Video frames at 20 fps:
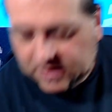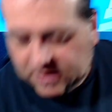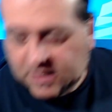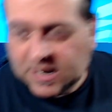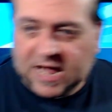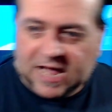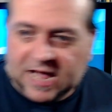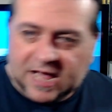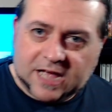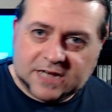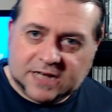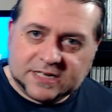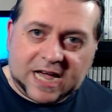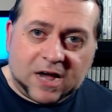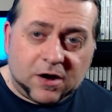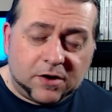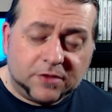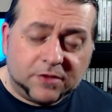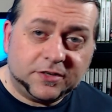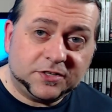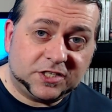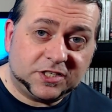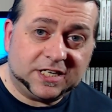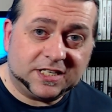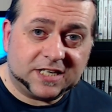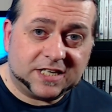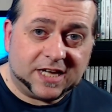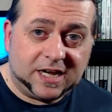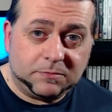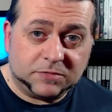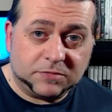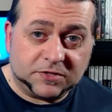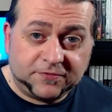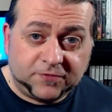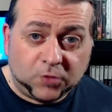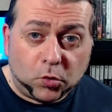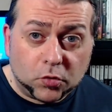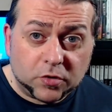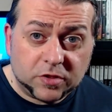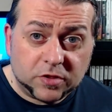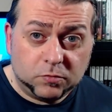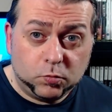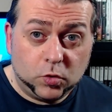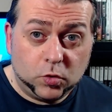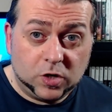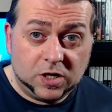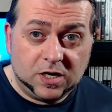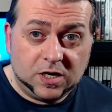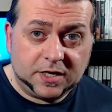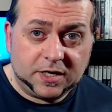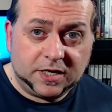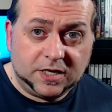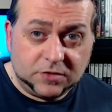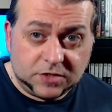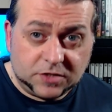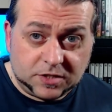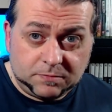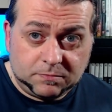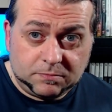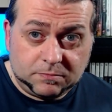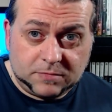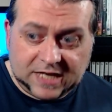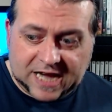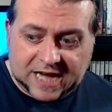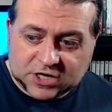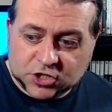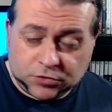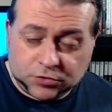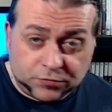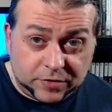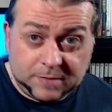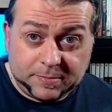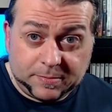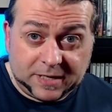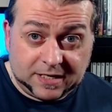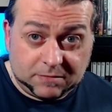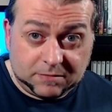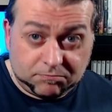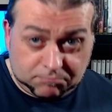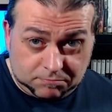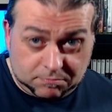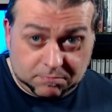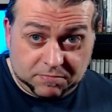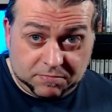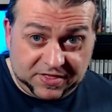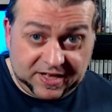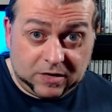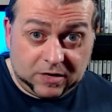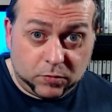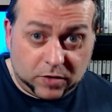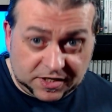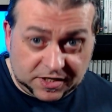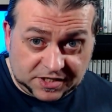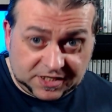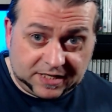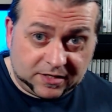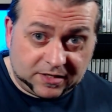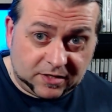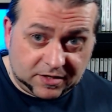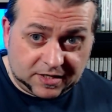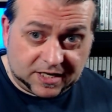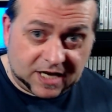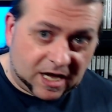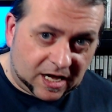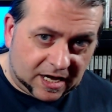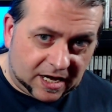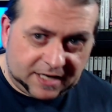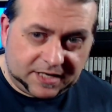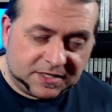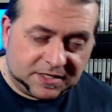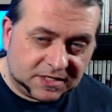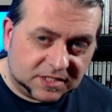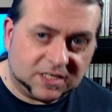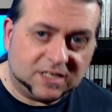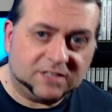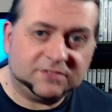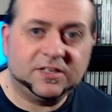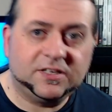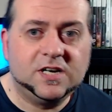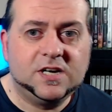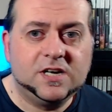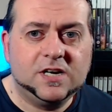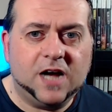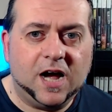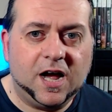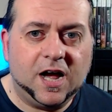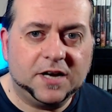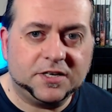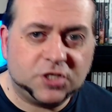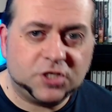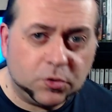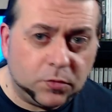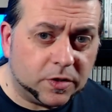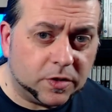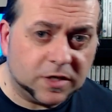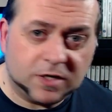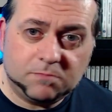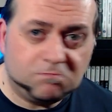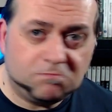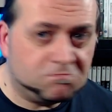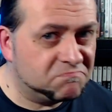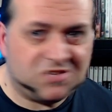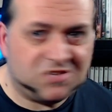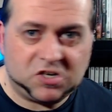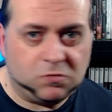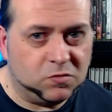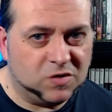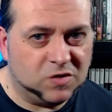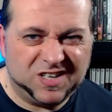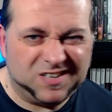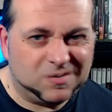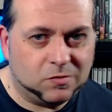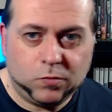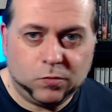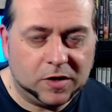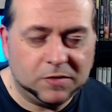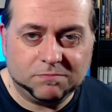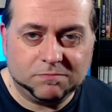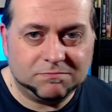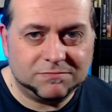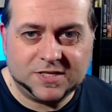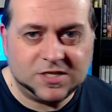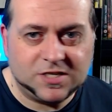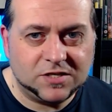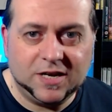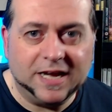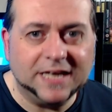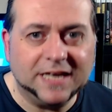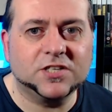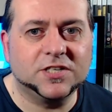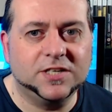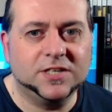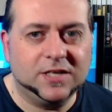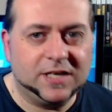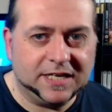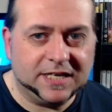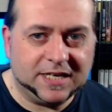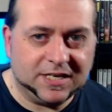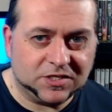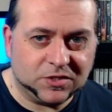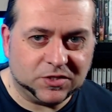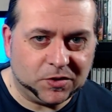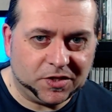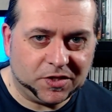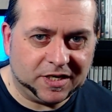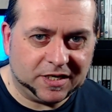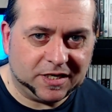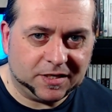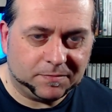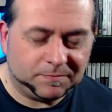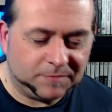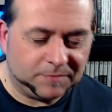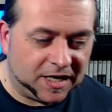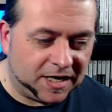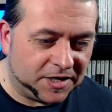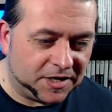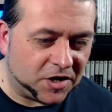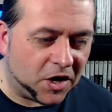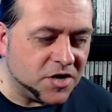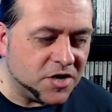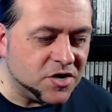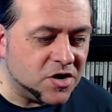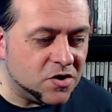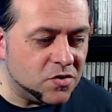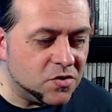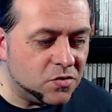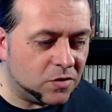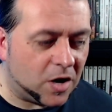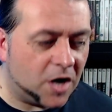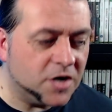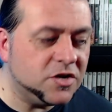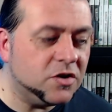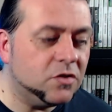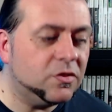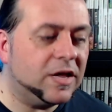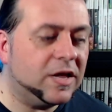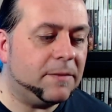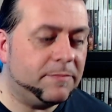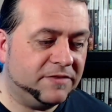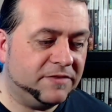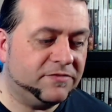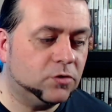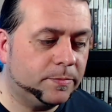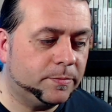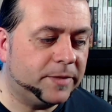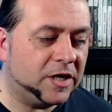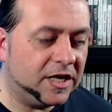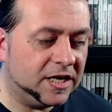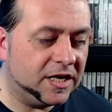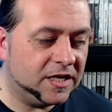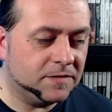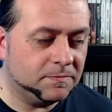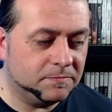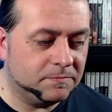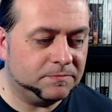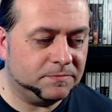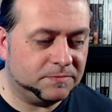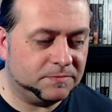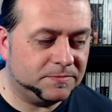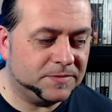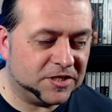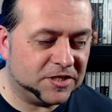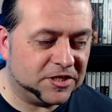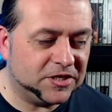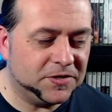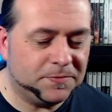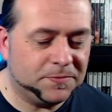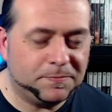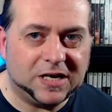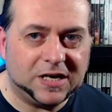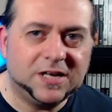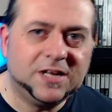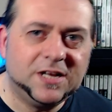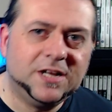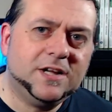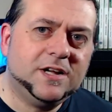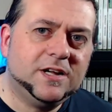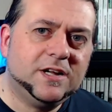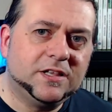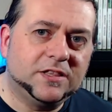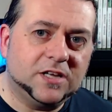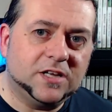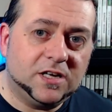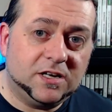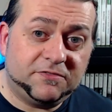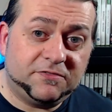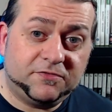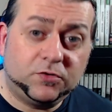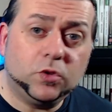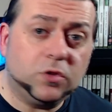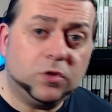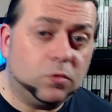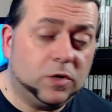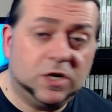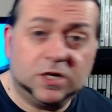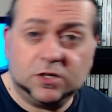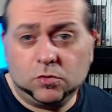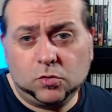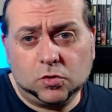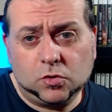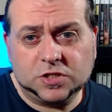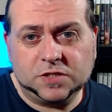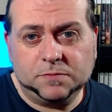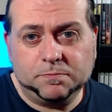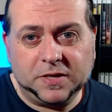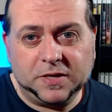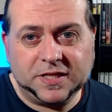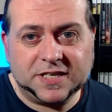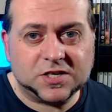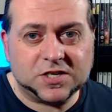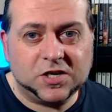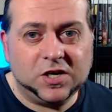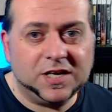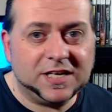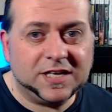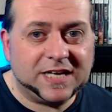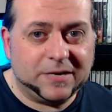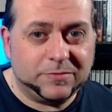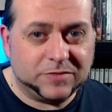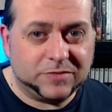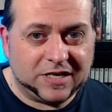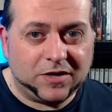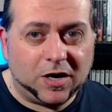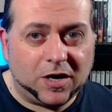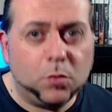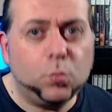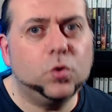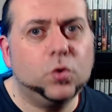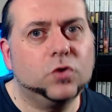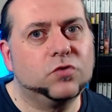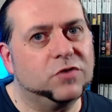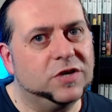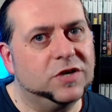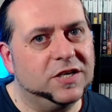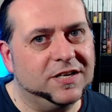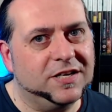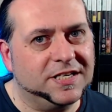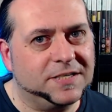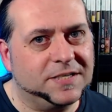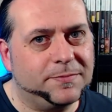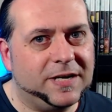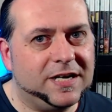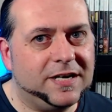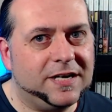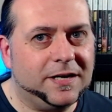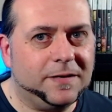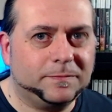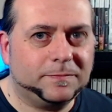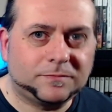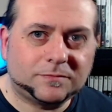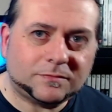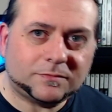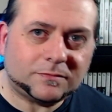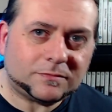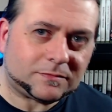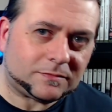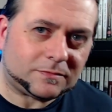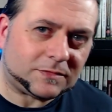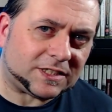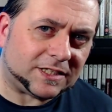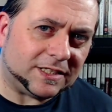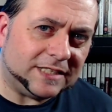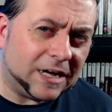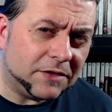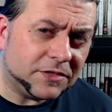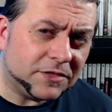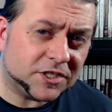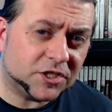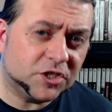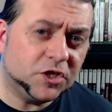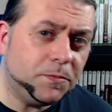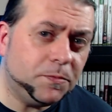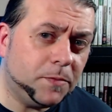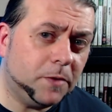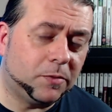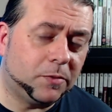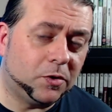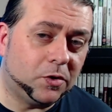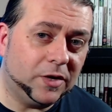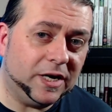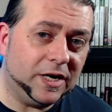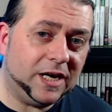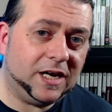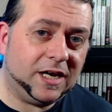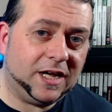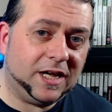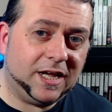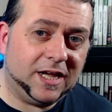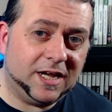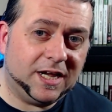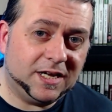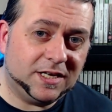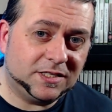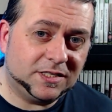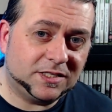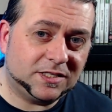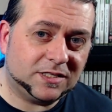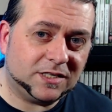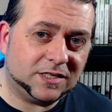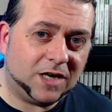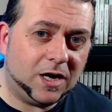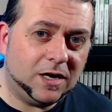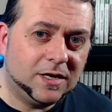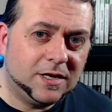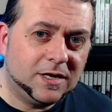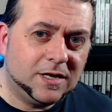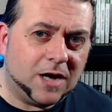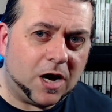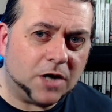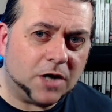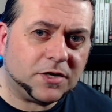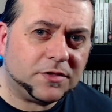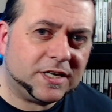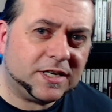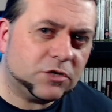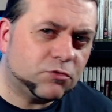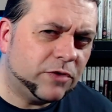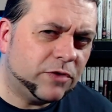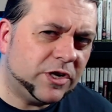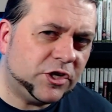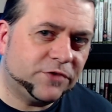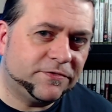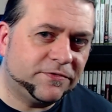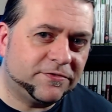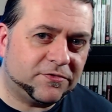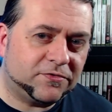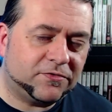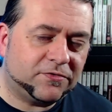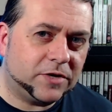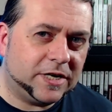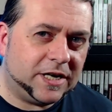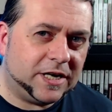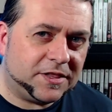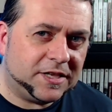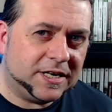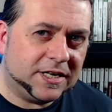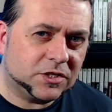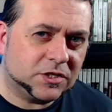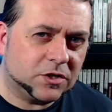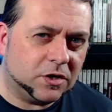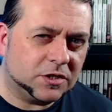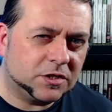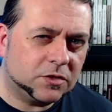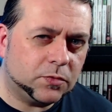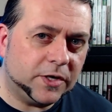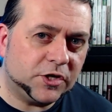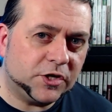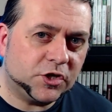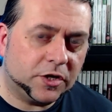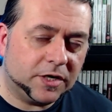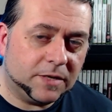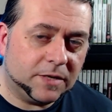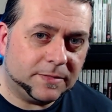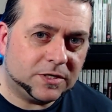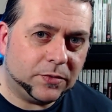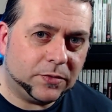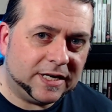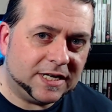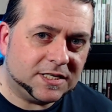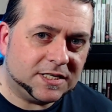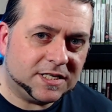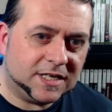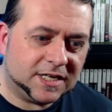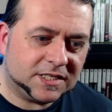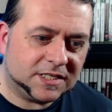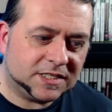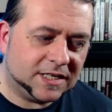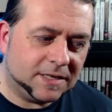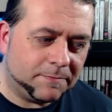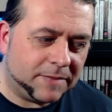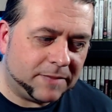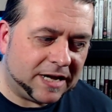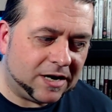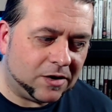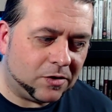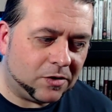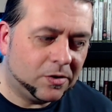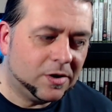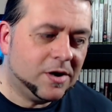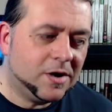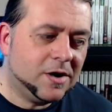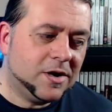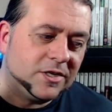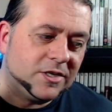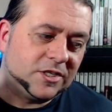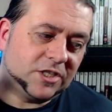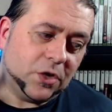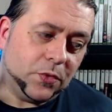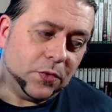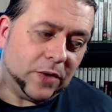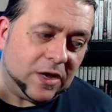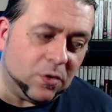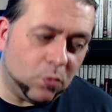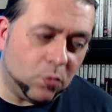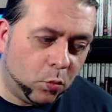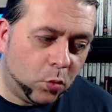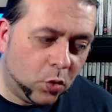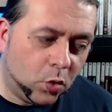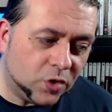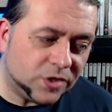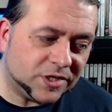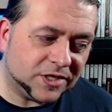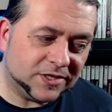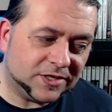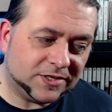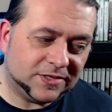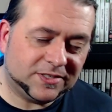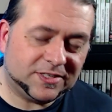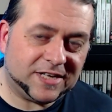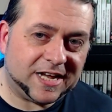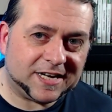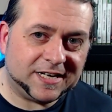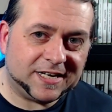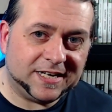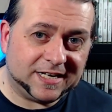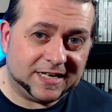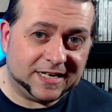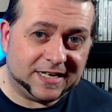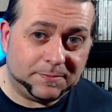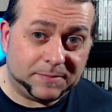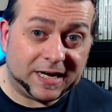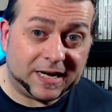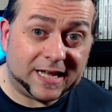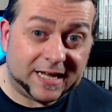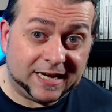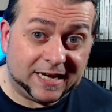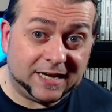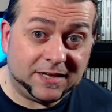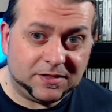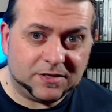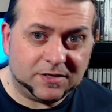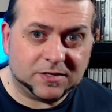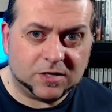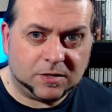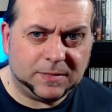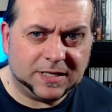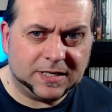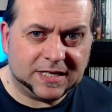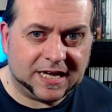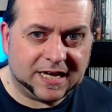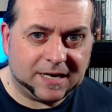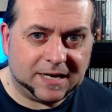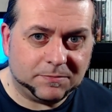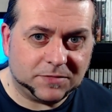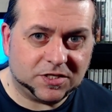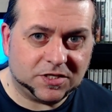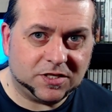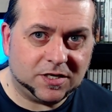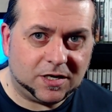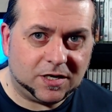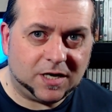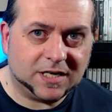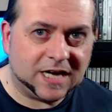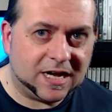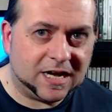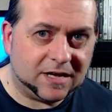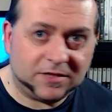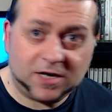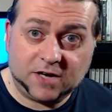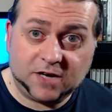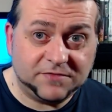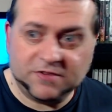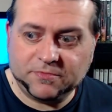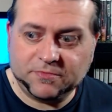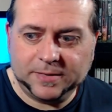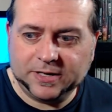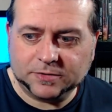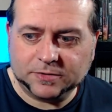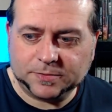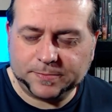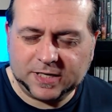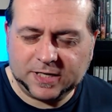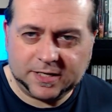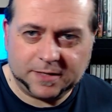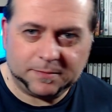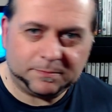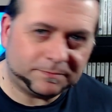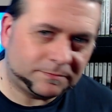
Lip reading: And out of those 6 games, 4 of them work using the action replay thing where I stick the other cart in and stuff, and 2 of them don't work. It doesn't like it, sort of thing. And I knew that before buying them. So, but the 4 that work, awesome. But there's a couple of games there that I would really like to play. Now, the Superboy is, I don't think it's region free. I think it's got a switch on it between NTSC and PAL. So it would technically play the couple of games that I've never been able to play.